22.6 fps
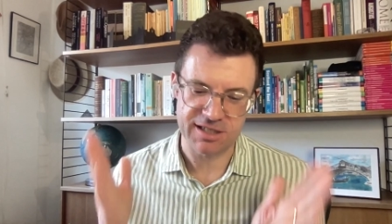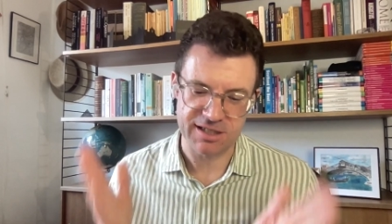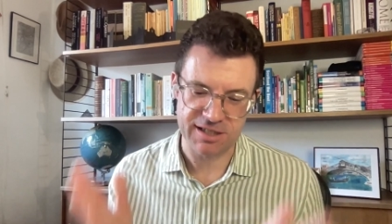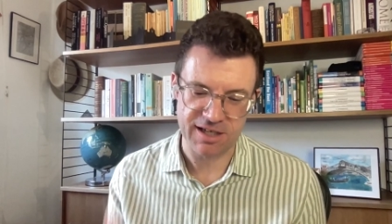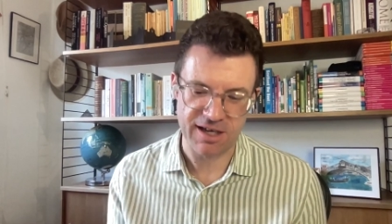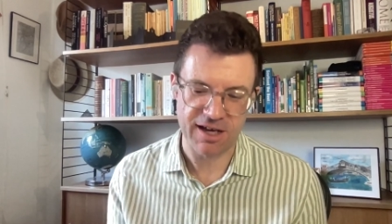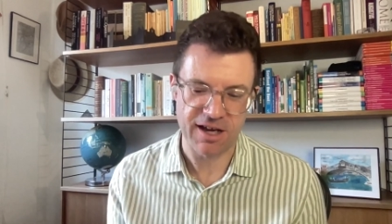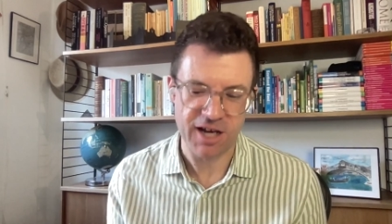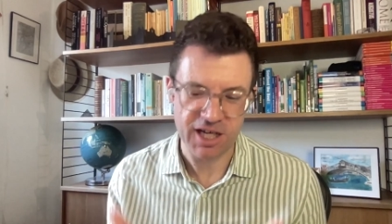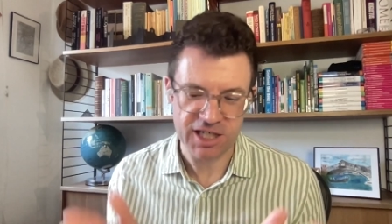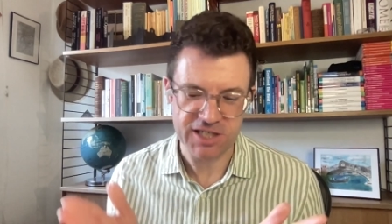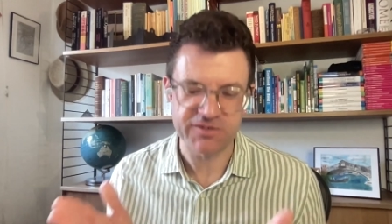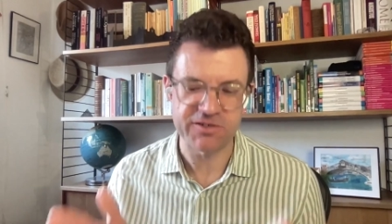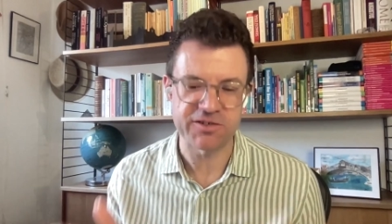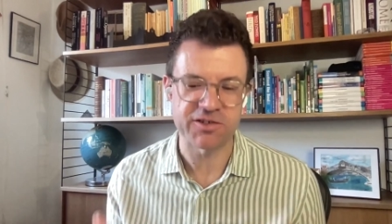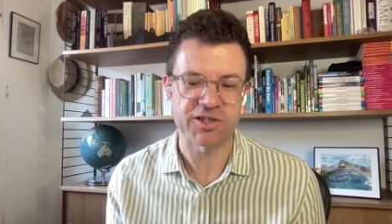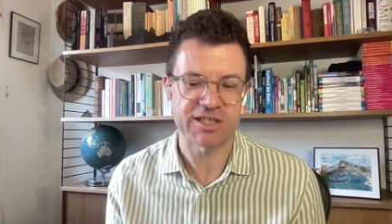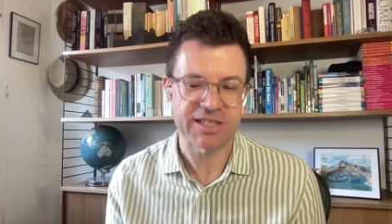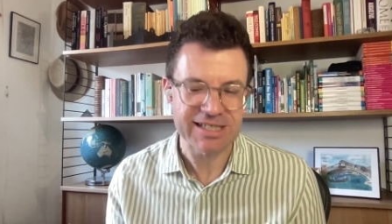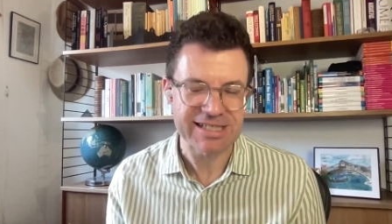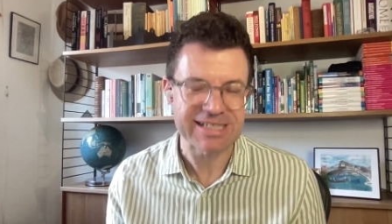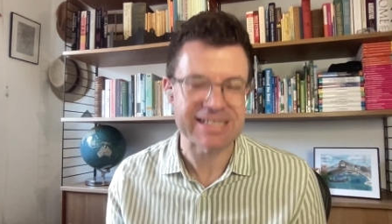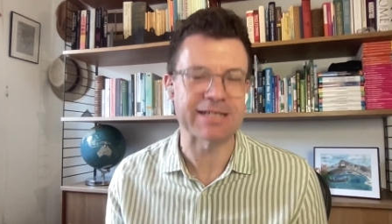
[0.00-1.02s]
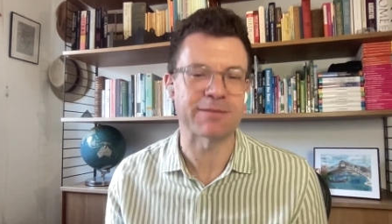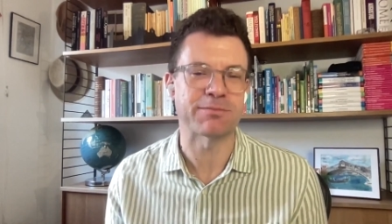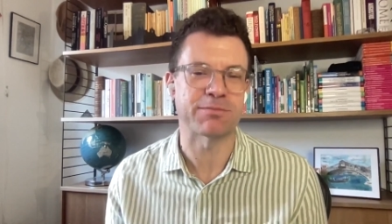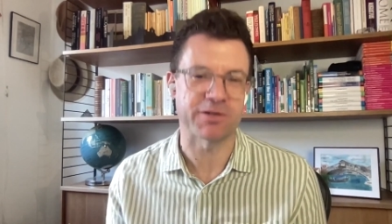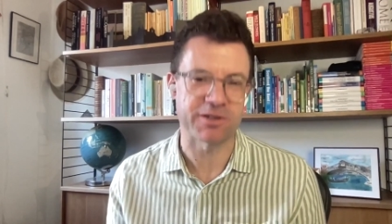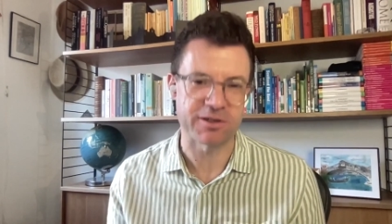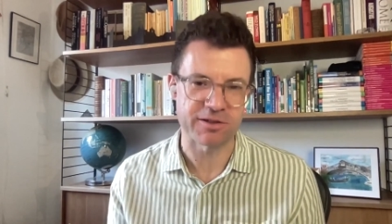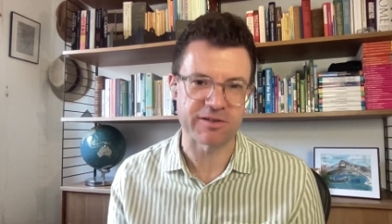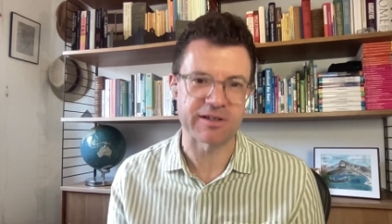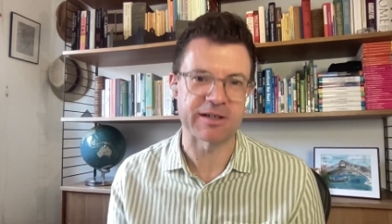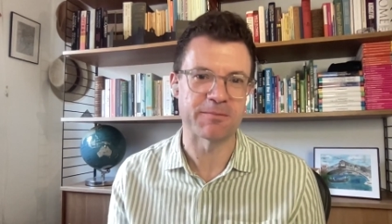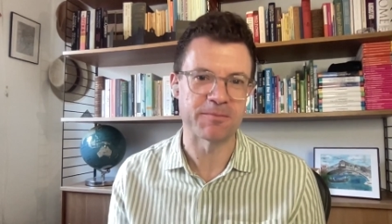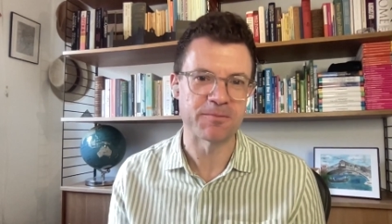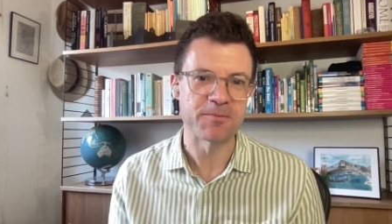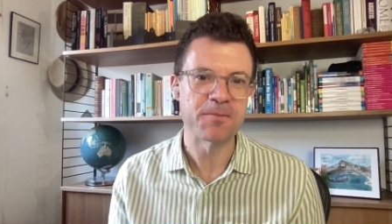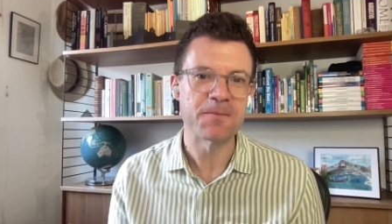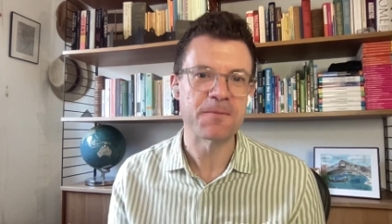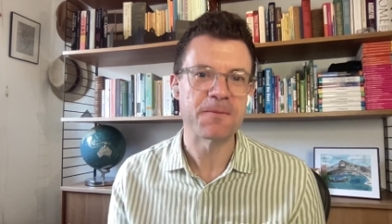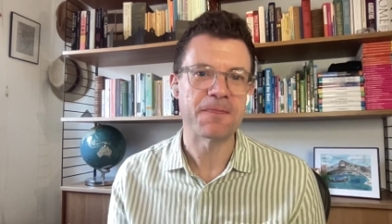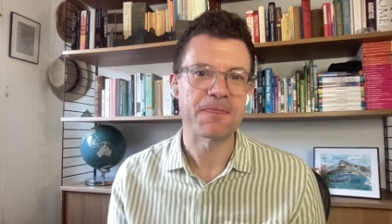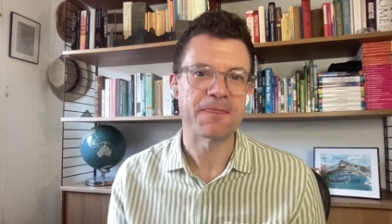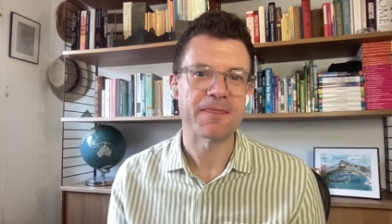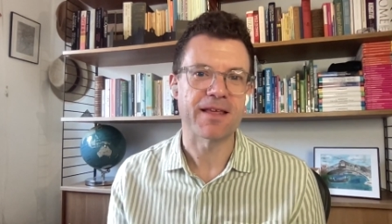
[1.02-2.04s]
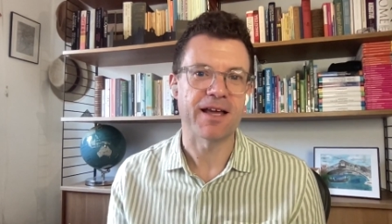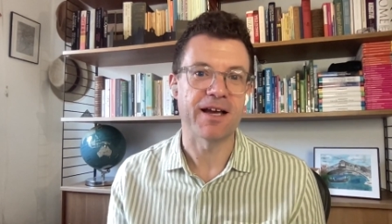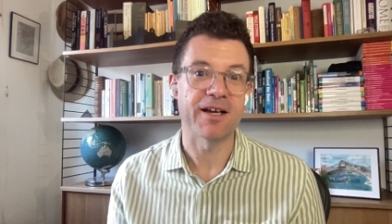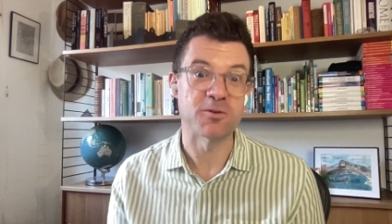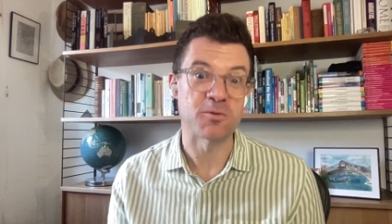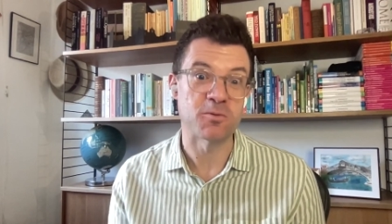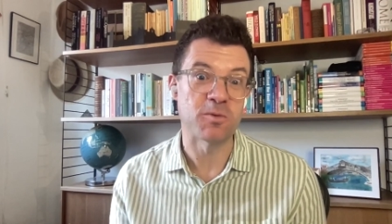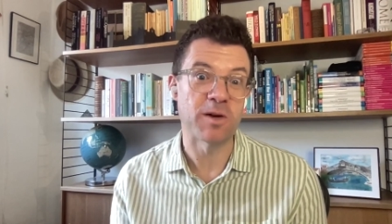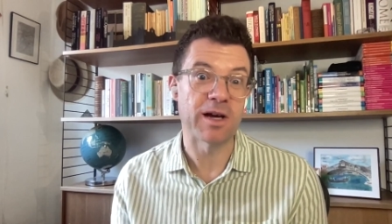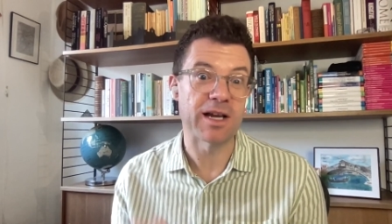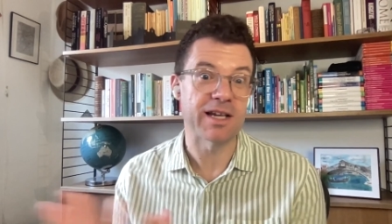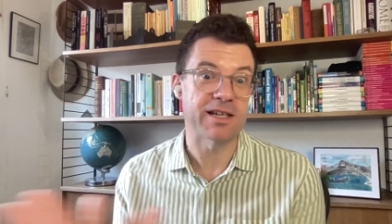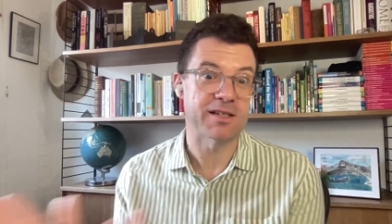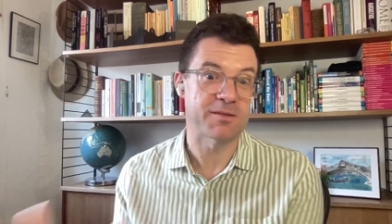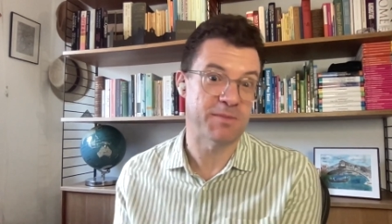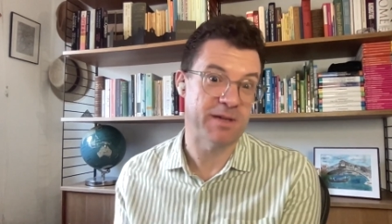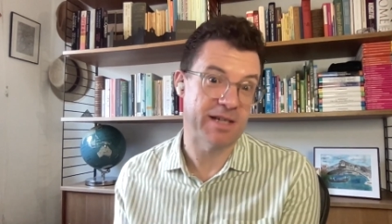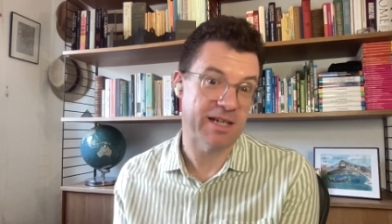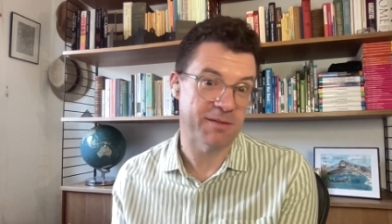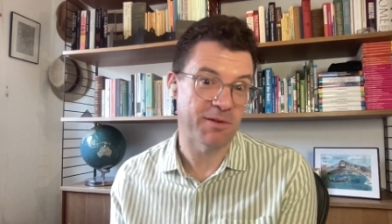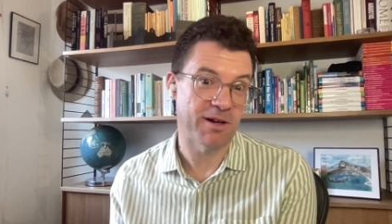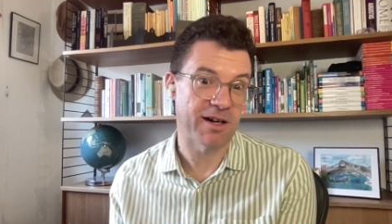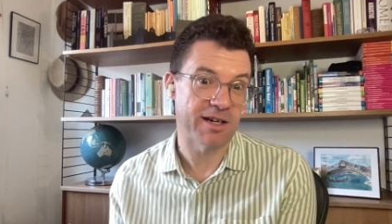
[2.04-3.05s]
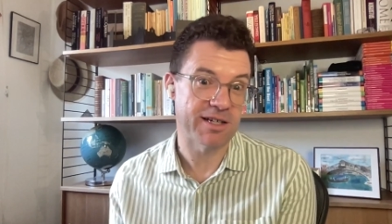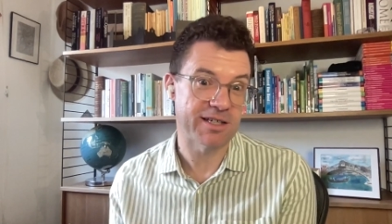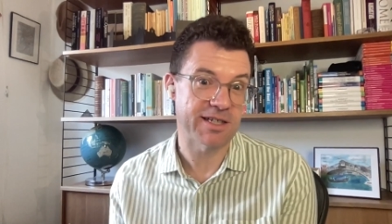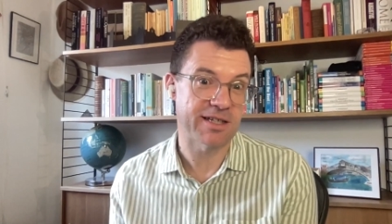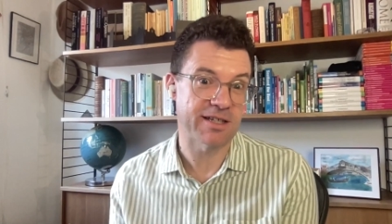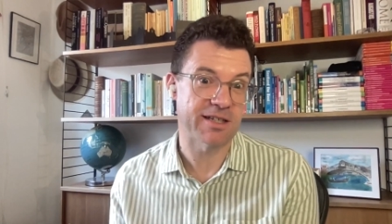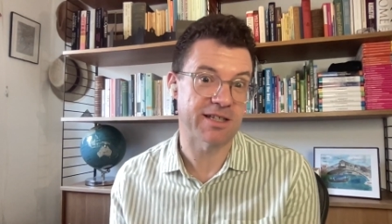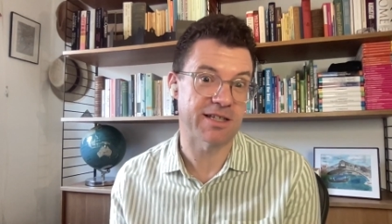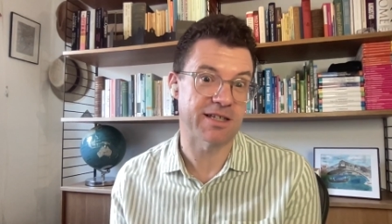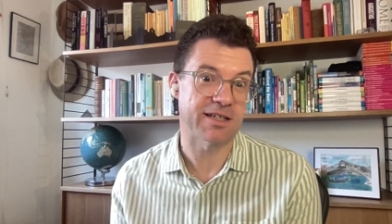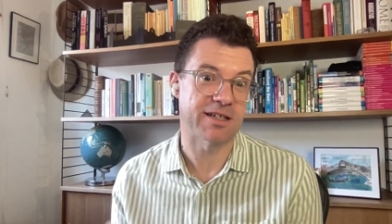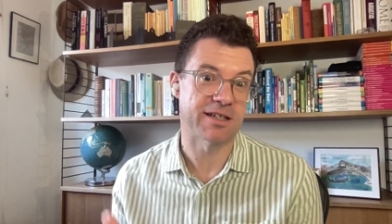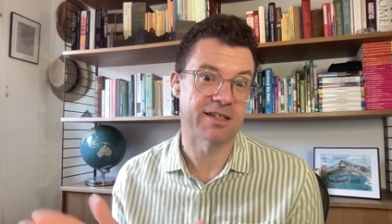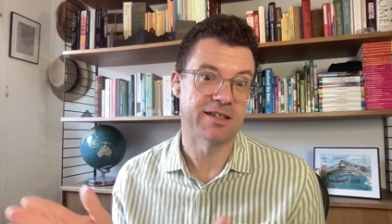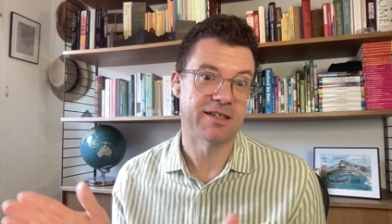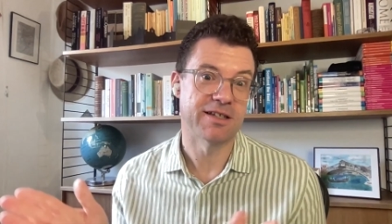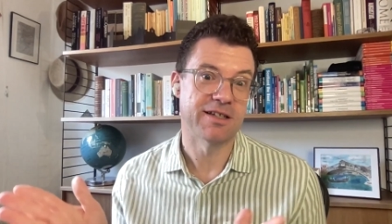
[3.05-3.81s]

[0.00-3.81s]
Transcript: at the heart of your artistic program, as well as being a marketing thing,